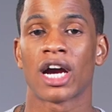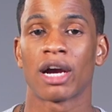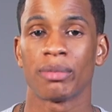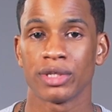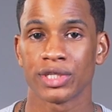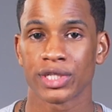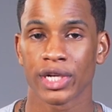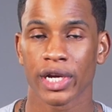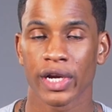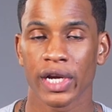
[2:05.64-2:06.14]

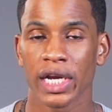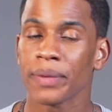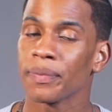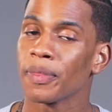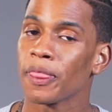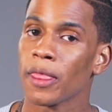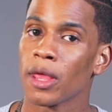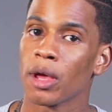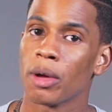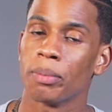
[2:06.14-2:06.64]
arbitrary,
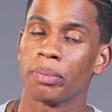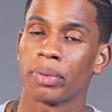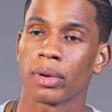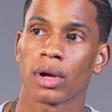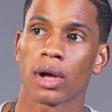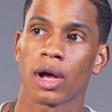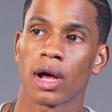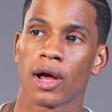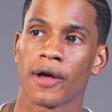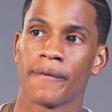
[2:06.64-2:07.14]

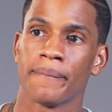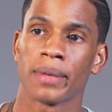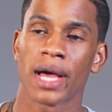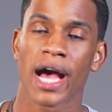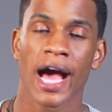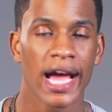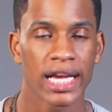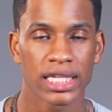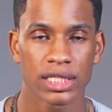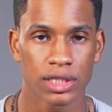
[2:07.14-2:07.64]
but
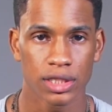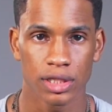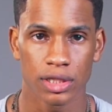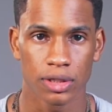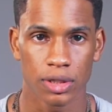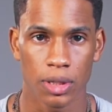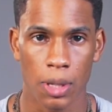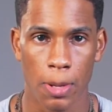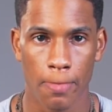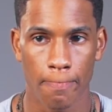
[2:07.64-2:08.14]
I
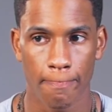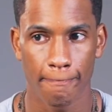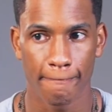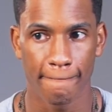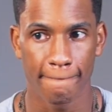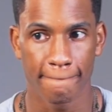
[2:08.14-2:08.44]
still